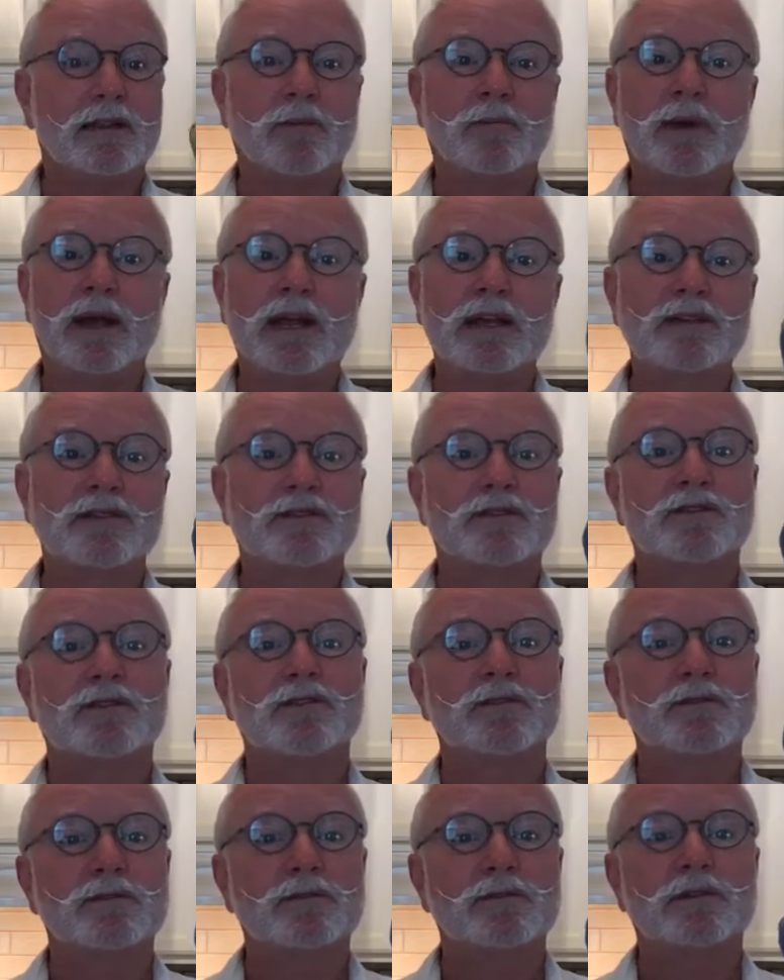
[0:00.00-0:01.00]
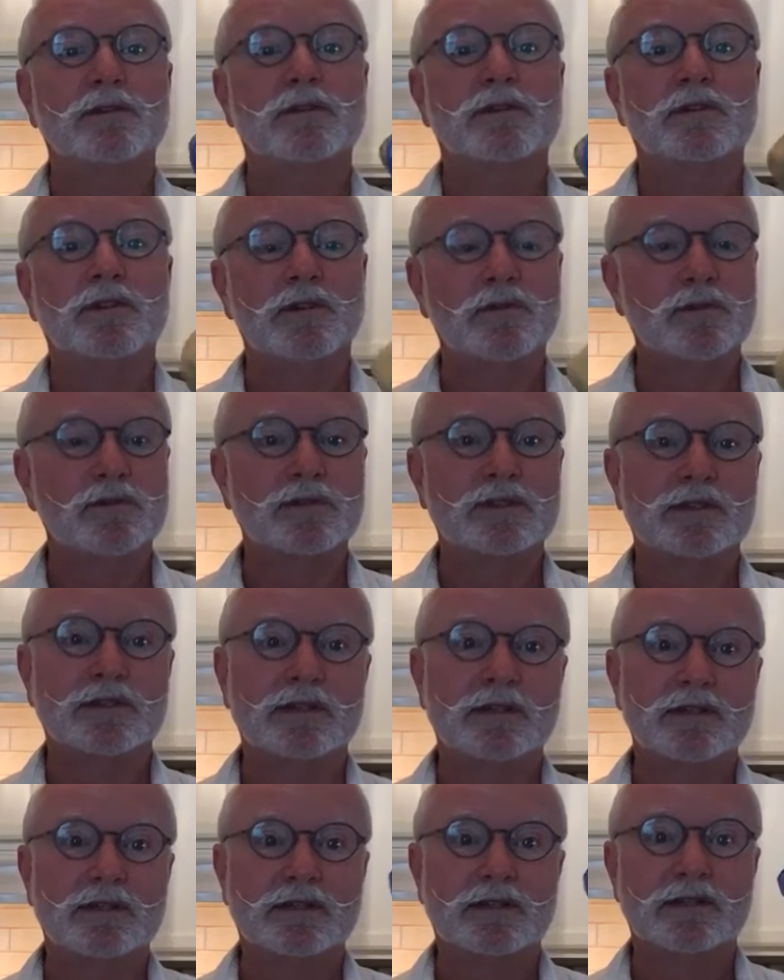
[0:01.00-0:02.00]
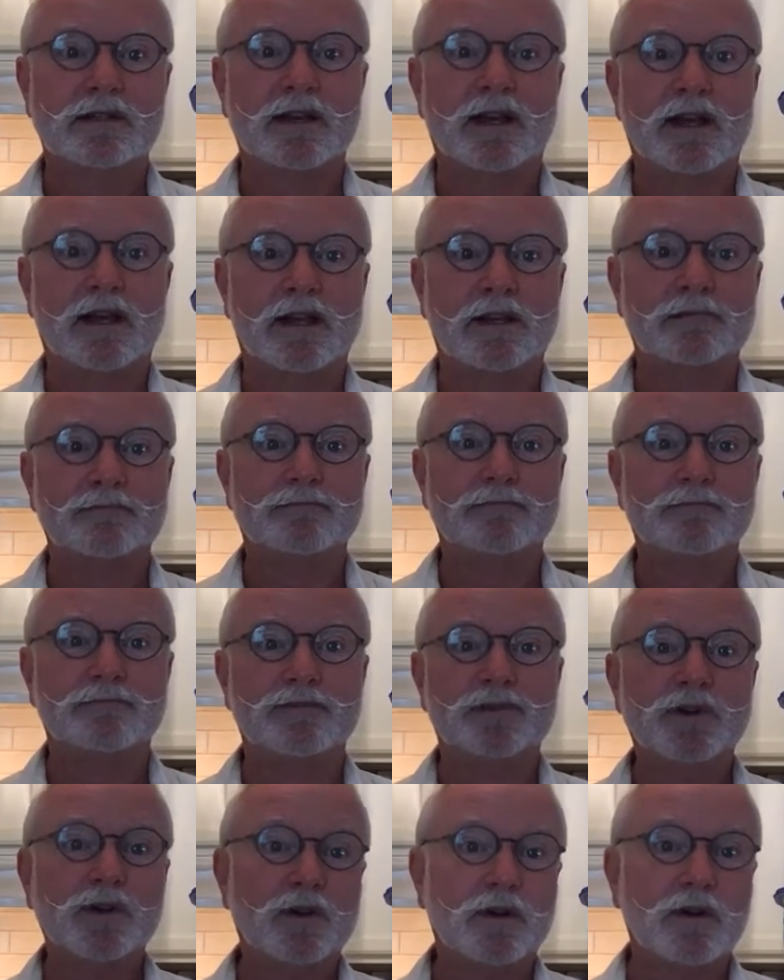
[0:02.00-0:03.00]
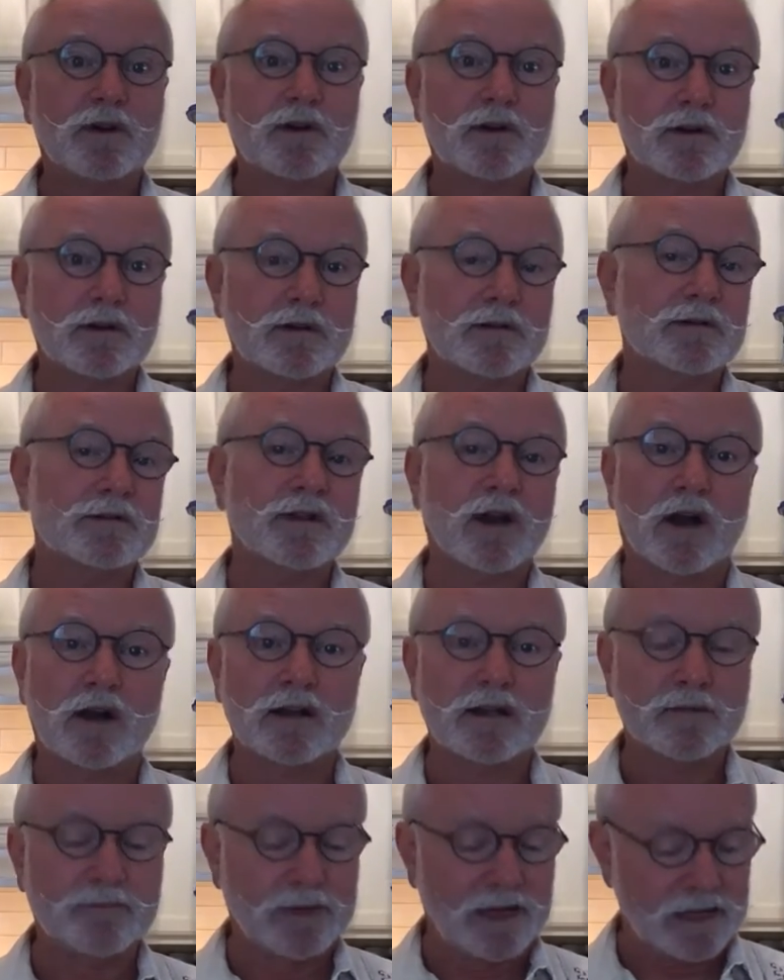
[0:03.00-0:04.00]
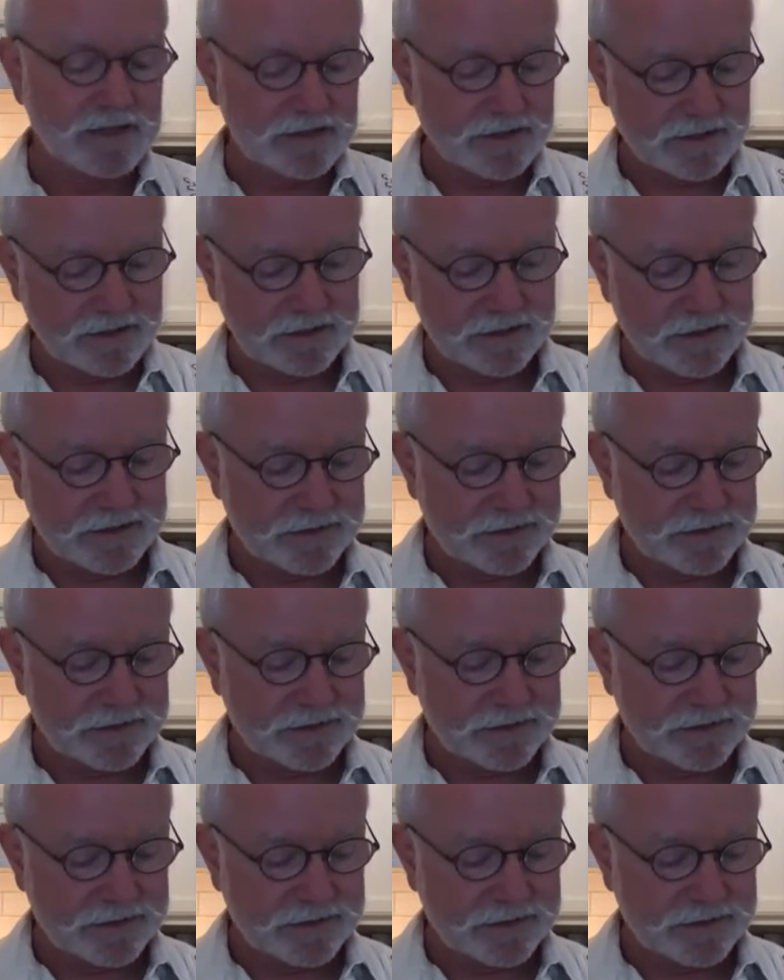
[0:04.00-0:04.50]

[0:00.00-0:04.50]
ways to use this pure garlic paste.